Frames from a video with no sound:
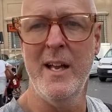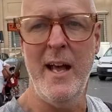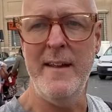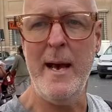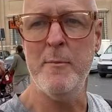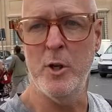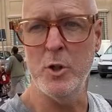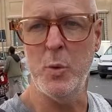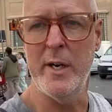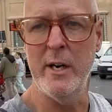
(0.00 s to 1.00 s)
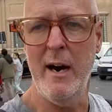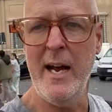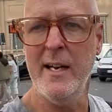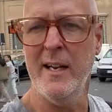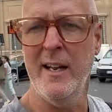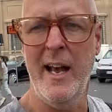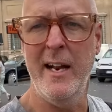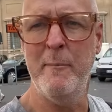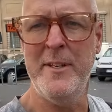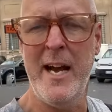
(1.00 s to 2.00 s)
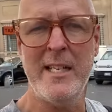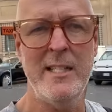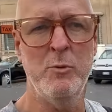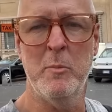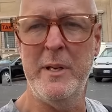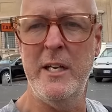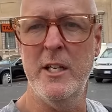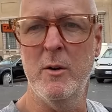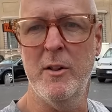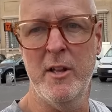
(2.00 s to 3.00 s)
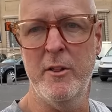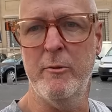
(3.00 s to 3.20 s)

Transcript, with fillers: and the app knows where you're at, and a taxi will be to you within